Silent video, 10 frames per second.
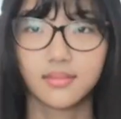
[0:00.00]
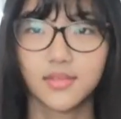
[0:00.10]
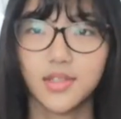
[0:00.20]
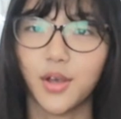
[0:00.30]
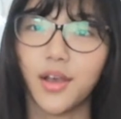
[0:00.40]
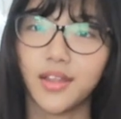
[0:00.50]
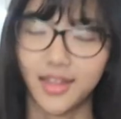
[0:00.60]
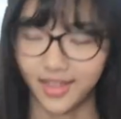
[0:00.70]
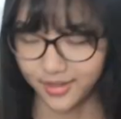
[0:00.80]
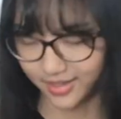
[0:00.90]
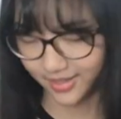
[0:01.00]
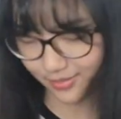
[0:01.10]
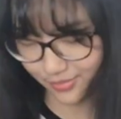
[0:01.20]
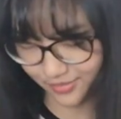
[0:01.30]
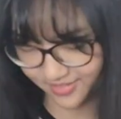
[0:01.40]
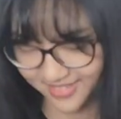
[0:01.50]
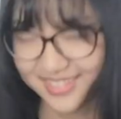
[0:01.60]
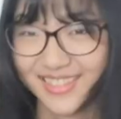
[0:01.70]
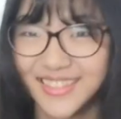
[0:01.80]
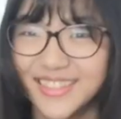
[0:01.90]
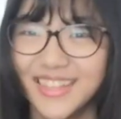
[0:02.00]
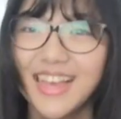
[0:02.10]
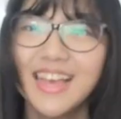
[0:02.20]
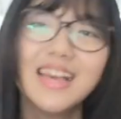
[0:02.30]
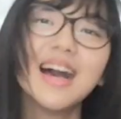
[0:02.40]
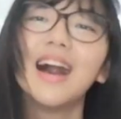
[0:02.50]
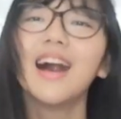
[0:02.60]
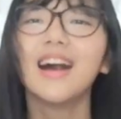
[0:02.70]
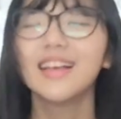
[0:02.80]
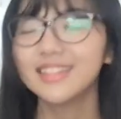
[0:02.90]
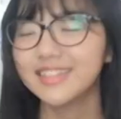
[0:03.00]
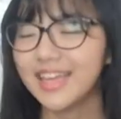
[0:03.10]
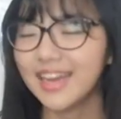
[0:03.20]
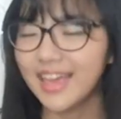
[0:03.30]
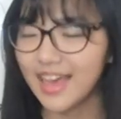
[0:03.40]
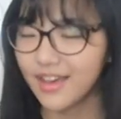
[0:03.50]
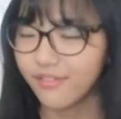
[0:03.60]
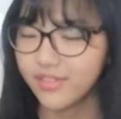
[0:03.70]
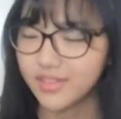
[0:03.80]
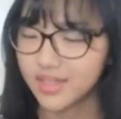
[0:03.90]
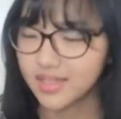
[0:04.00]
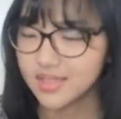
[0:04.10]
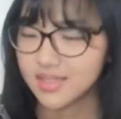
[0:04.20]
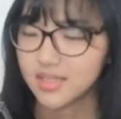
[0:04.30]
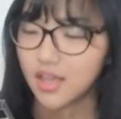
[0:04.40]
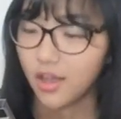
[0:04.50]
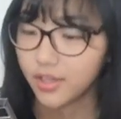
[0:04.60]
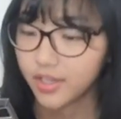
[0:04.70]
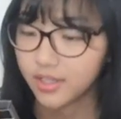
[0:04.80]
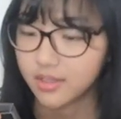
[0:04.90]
so I don't know. Then I have this color